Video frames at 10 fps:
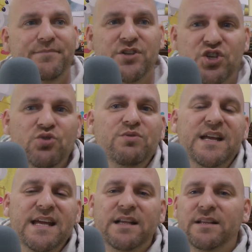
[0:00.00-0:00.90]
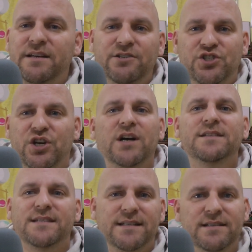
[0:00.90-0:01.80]
uniquely
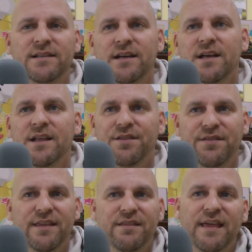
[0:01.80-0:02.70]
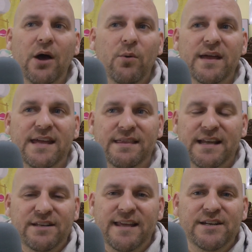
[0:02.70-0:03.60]
Johnson. That way
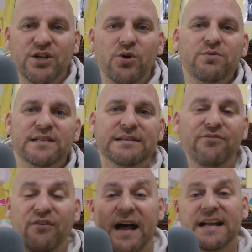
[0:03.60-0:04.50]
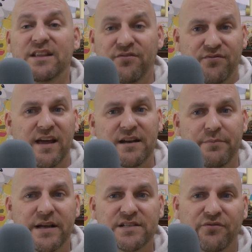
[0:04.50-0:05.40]
they don't divide the fan
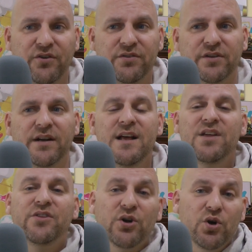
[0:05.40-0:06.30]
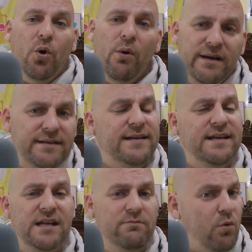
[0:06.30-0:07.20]
base further. They're going to
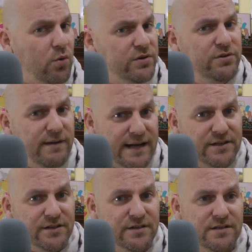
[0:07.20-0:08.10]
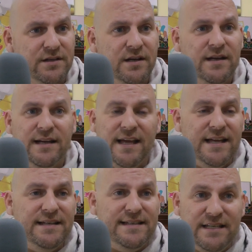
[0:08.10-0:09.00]
need more directors
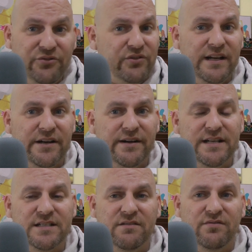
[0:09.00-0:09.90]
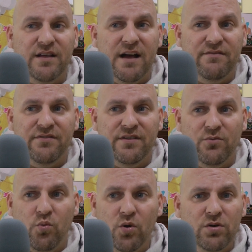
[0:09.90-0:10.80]
in different areas of the
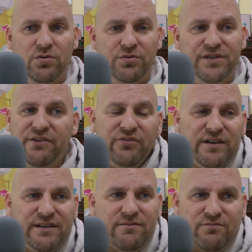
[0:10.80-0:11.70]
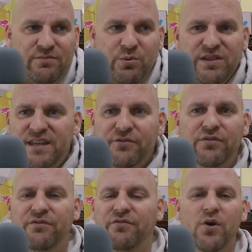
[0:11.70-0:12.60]
world, different with
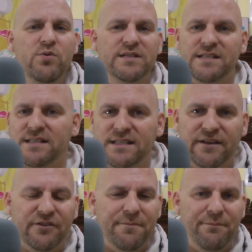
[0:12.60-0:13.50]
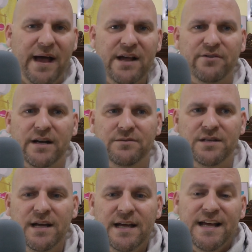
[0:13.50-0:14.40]
different focuses and different
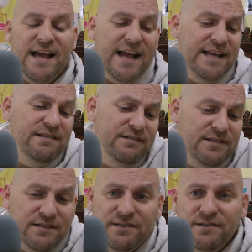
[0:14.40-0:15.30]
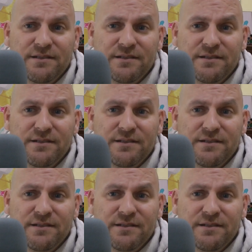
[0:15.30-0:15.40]
backgrounds. And